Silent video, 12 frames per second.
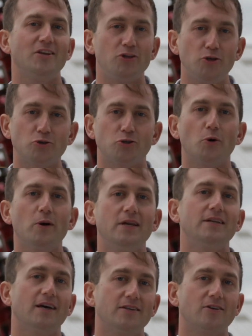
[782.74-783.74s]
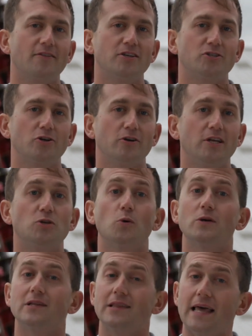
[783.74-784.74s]
you're joining us on this journey
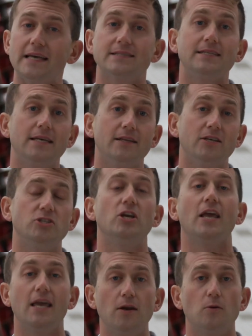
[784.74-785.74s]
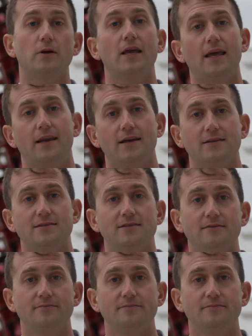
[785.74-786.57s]
towards less tillage in organics.